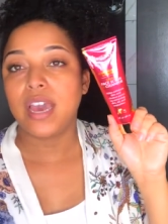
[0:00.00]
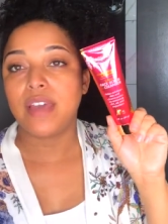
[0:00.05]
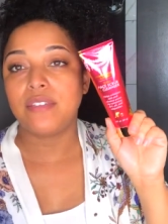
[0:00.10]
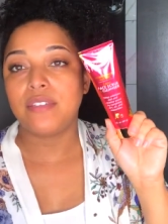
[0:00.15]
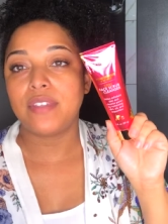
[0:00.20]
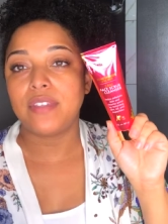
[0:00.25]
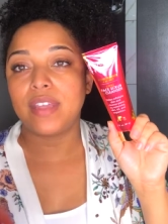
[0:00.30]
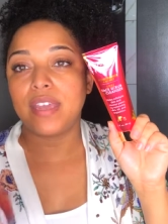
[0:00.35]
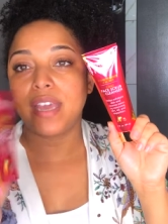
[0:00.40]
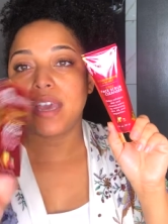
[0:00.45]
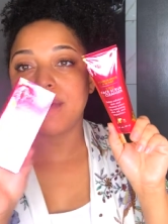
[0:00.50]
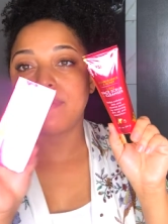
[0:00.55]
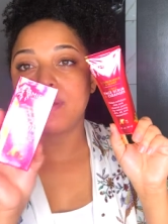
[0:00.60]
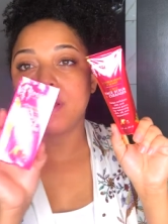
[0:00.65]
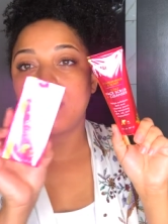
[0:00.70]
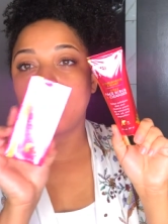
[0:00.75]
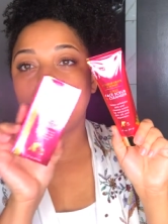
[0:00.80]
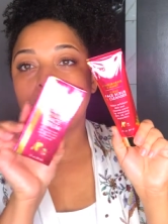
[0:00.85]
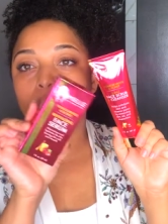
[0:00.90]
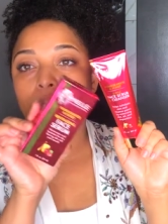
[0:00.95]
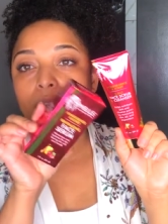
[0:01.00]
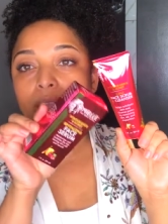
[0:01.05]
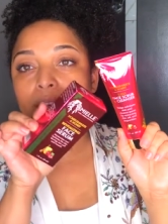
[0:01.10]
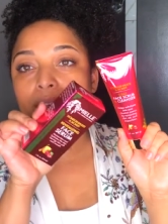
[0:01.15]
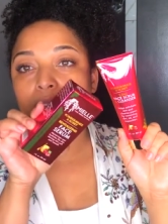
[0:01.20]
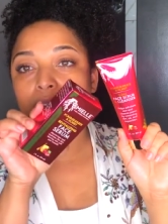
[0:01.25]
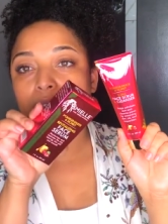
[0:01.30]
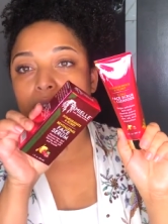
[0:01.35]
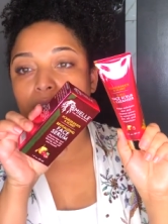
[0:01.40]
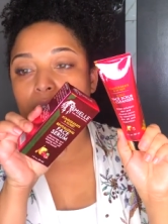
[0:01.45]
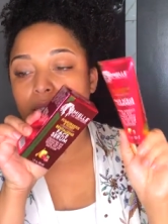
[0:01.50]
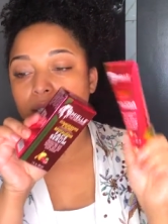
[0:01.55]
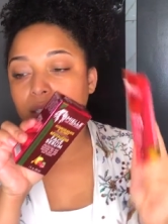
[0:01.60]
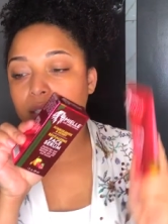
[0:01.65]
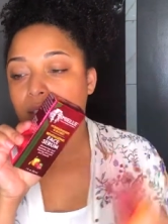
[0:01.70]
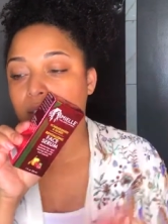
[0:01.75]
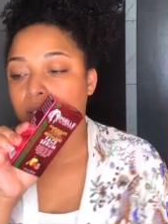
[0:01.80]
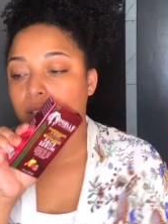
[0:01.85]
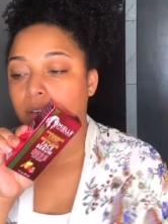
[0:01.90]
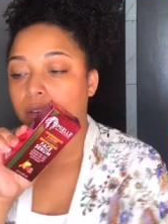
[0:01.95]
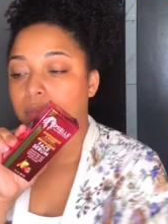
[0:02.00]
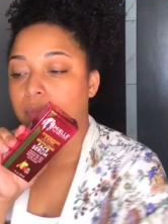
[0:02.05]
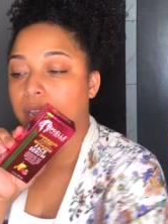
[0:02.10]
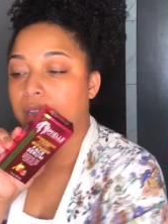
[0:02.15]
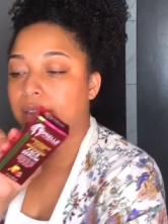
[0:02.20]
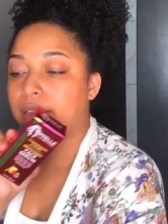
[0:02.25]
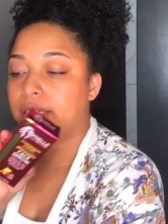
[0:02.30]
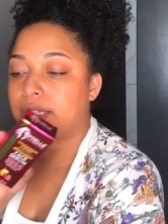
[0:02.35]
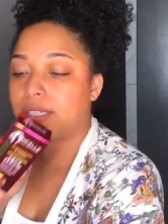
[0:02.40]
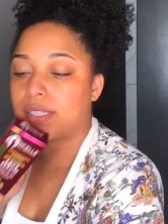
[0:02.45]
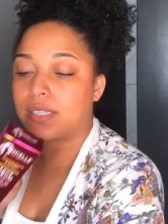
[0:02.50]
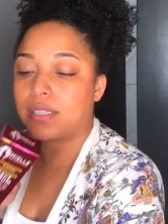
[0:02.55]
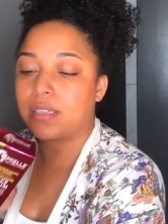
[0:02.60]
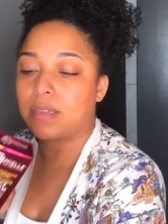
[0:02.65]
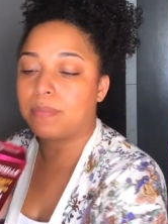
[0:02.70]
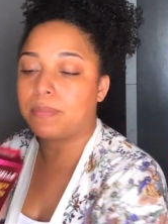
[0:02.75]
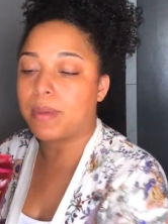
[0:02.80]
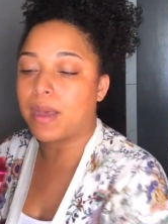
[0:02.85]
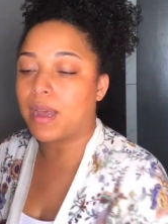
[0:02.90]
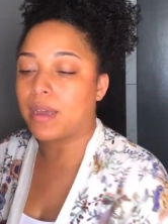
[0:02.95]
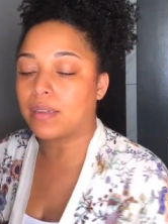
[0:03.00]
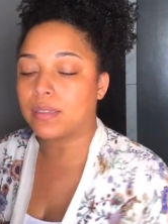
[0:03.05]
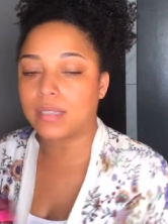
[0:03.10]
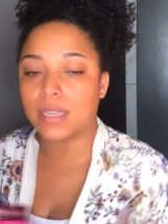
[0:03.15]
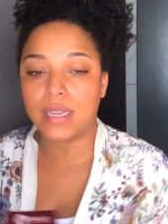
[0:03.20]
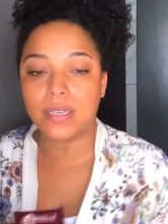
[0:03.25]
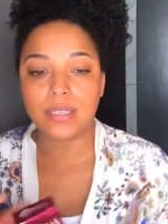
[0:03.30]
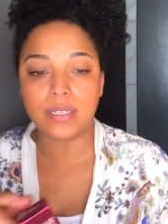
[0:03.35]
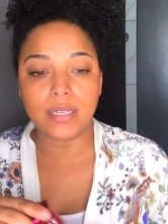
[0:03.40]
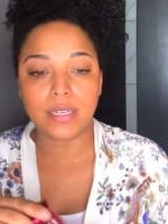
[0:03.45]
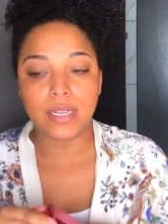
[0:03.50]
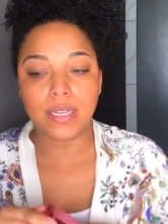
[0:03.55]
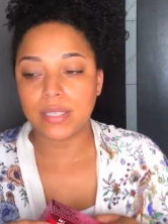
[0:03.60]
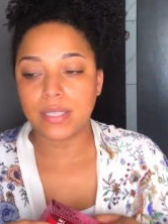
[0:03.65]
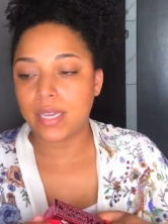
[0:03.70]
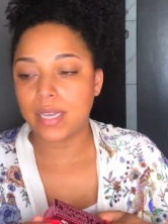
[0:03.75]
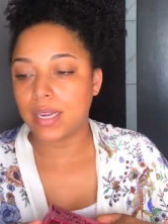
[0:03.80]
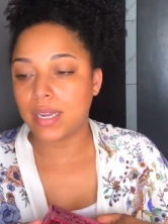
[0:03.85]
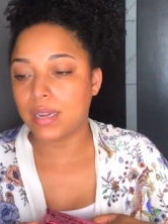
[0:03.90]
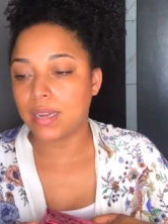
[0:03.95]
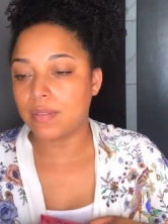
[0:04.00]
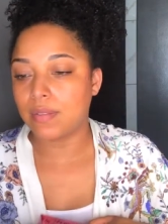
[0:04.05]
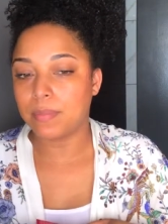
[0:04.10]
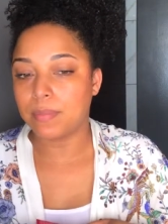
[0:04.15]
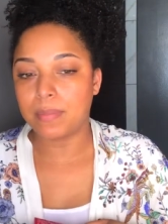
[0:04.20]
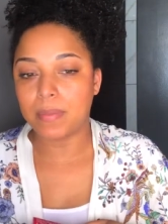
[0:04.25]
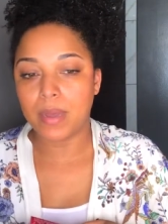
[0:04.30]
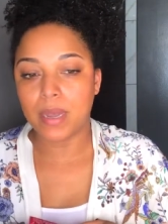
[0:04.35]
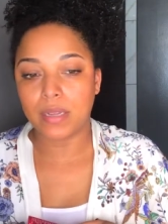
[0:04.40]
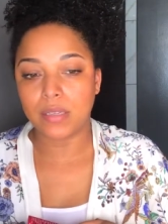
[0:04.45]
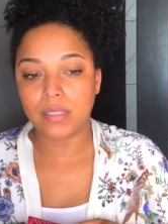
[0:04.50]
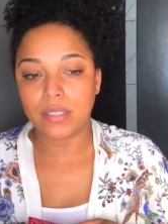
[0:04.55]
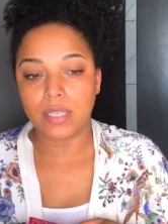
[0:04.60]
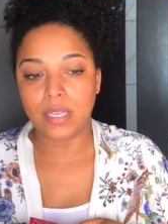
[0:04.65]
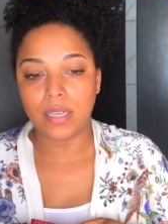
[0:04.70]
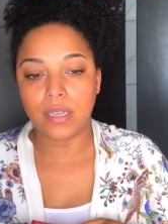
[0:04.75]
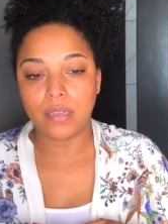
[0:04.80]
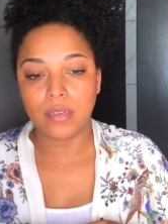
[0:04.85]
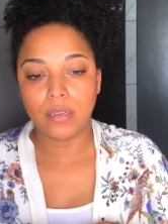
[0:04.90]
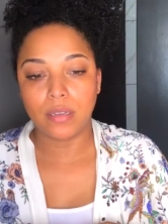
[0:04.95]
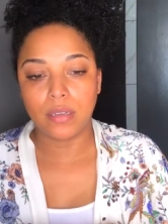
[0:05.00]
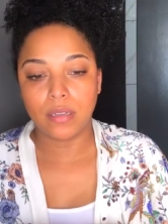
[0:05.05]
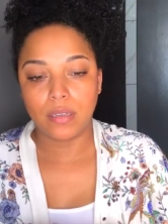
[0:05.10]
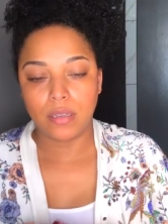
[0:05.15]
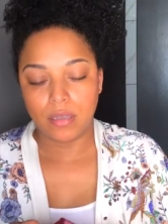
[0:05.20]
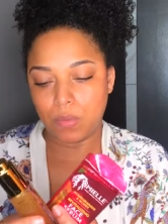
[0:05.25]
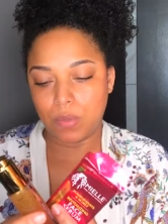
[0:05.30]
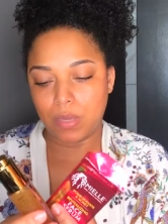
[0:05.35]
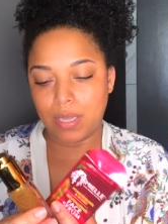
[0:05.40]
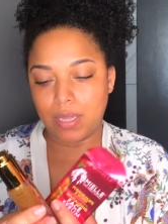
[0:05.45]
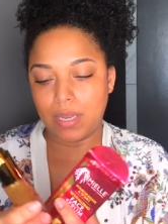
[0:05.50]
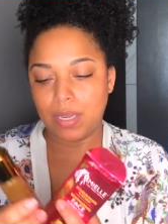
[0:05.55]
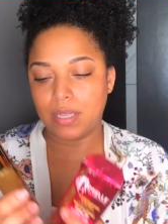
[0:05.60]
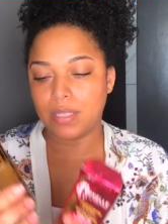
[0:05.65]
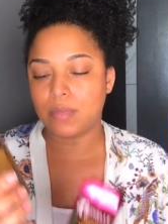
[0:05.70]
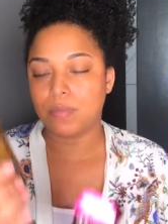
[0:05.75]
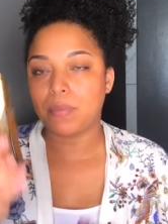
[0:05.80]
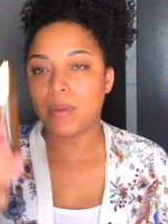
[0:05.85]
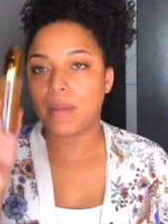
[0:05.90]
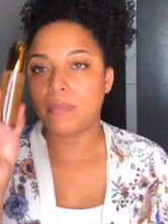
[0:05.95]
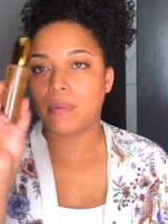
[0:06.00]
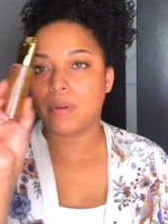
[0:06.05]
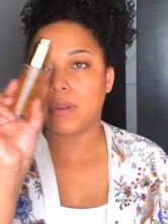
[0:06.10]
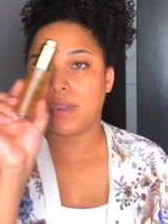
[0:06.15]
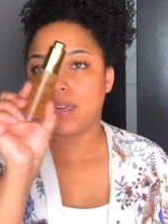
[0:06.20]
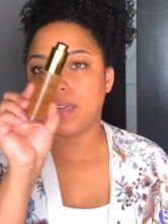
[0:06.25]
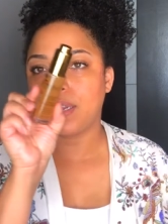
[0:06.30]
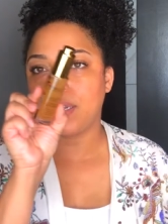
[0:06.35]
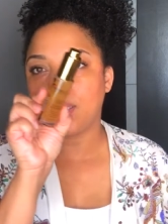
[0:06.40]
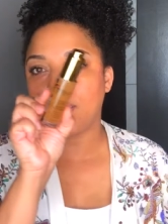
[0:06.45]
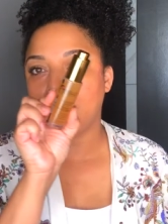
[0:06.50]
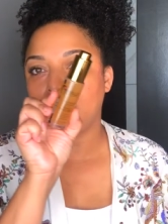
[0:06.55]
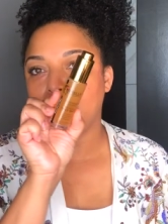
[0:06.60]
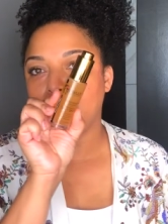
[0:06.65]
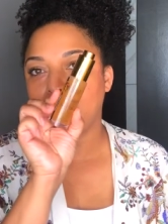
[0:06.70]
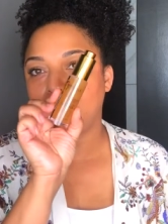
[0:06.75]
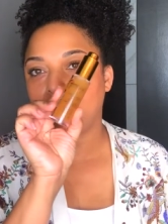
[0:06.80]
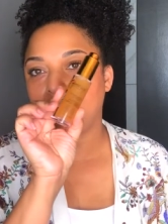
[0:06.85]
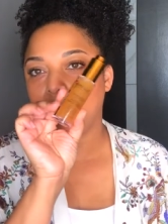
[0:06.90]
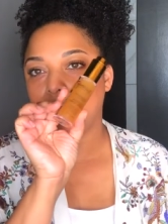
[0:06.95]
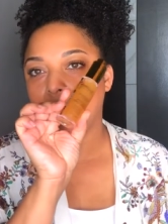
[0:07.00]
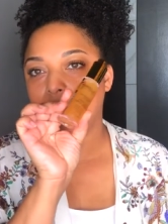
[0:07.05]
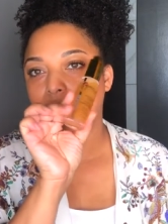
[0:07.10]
And then they have a revitalizing serum. Now this is the box. I did not take it out of the box yet. And it's pomegranate and honey.